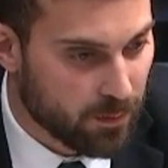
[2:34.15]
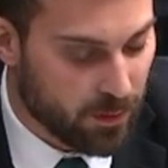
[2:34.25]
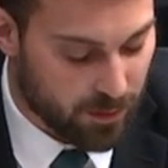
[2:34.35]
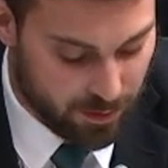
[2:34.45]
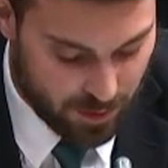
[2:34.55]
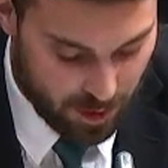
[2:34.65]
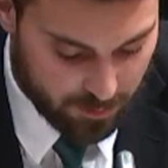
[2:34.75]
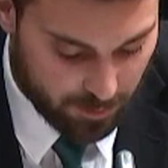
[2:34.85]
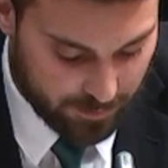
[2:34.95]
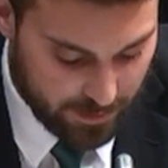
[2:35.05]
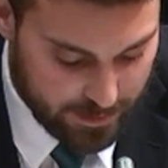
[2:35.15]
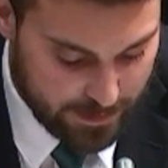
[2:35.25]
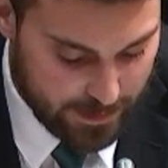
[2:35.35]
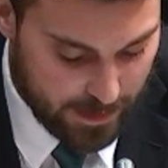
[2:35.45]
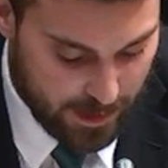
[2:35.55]
you talk about the
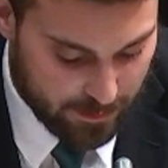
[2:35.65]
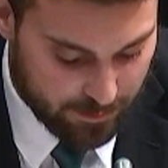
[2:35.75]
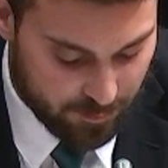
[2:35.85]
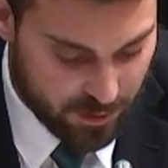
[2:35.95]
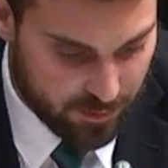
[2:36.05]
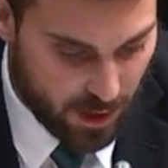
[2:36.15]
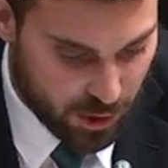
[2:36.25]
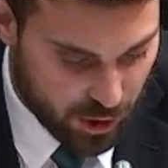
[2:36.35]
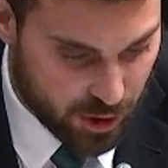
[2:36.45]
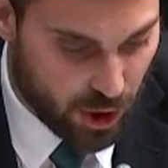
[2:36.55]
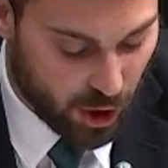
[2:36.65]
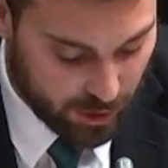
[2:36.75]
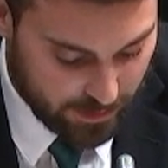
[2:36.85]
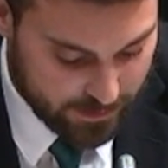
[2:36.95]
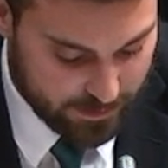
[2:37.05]
reduction
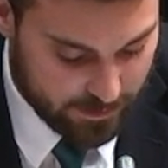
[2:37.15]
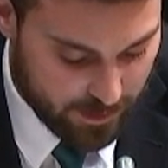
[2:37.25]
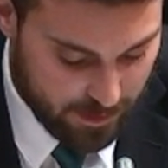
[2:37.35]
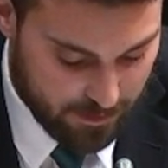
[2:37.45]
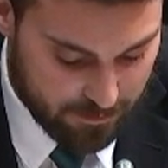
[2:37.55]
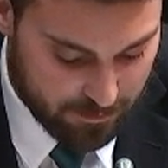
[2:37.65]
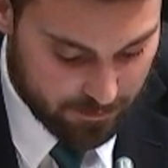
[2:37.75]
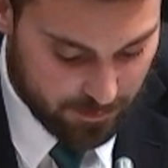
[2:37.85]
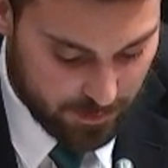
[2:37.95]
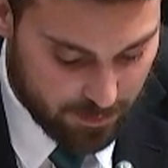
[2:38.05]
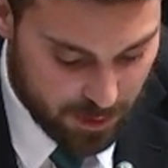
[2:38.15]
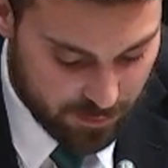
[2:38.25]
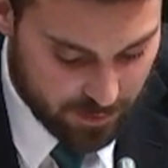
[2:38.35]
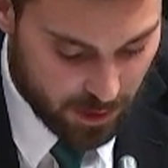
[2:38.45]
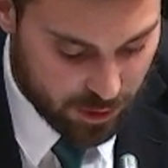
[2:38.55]
targets. The
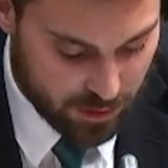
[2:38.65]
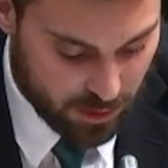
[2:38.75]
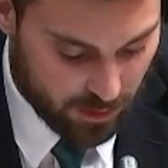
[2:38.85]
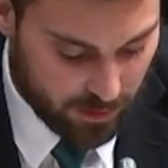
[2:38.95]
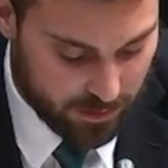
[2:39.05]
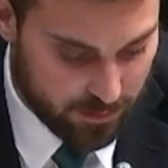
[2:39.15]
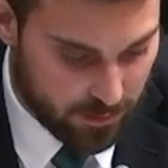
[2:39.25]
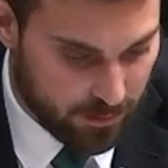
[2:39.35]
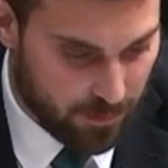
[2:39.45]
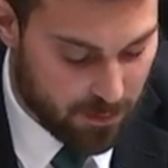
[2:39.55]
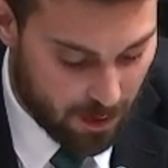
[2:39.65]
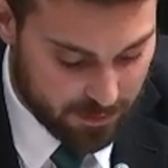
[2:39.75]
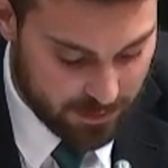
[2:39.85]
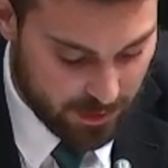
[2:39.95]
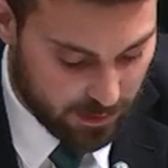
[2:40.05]
emission reduction target, if I'm not
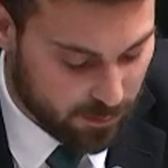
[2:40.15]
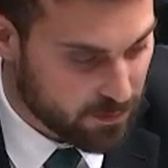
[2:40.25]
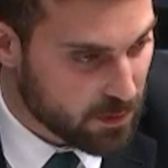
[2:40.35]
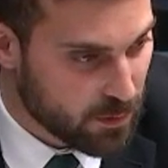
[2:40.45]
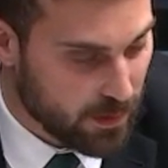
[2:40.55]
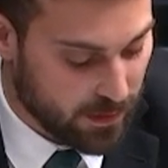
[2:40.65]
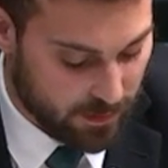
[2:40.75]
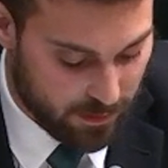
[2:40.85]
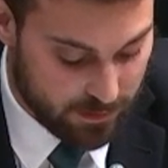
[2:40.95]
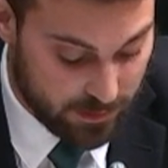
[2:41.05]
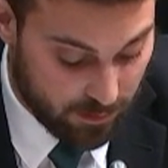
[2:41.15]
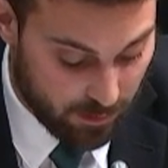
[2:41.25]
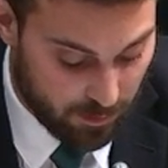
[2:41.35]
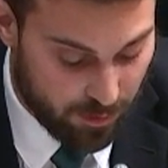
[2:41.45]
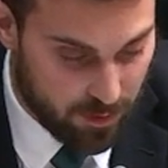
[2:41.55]
mistaken, was between
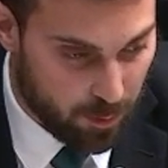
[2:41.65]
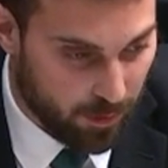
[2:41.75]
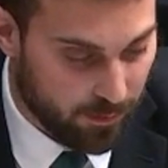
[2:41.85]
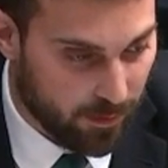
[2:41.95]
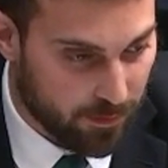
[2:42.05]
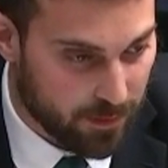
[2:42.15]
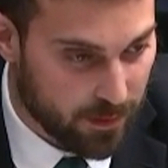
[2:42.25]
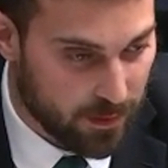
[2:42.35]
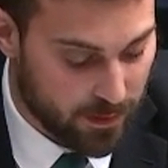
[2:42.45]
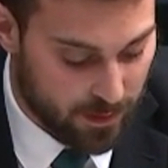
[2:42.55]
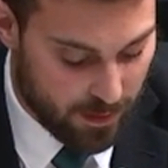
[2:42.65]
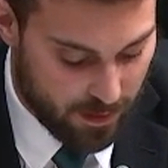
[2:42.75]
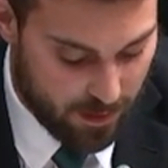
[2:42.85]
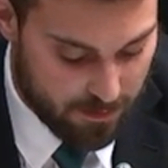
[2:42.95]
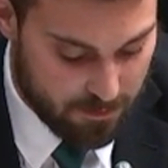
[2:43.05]
0 and 3.7
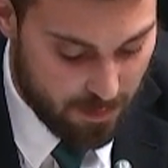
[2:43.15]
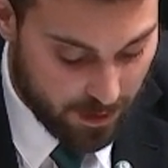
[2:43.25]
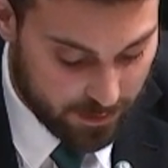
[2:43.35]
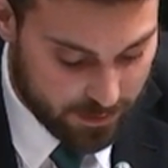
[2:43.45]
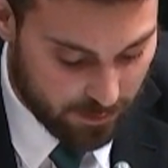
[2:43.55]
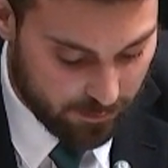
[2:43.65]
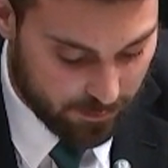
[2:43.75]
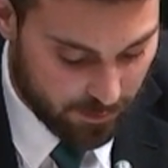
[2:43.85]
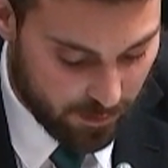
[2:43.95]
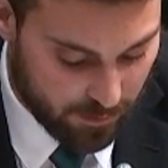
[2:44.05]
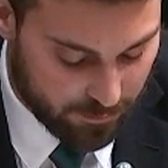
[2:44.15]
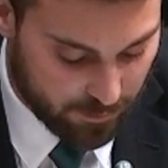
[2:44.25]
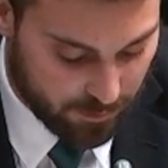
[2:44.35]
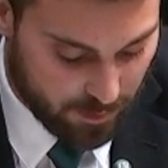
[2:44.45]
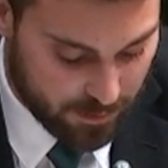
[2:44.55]
megatons
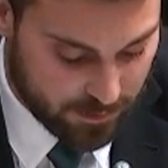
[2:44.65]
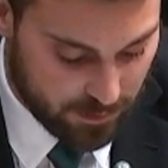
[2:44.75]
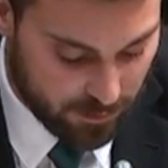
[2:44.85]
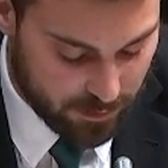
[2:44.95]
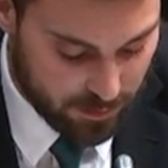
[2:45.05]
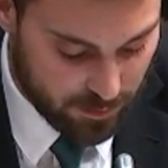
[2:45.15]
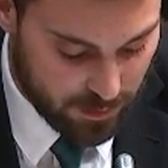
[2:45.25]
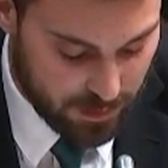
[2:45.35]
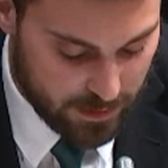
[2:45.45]
for CO2.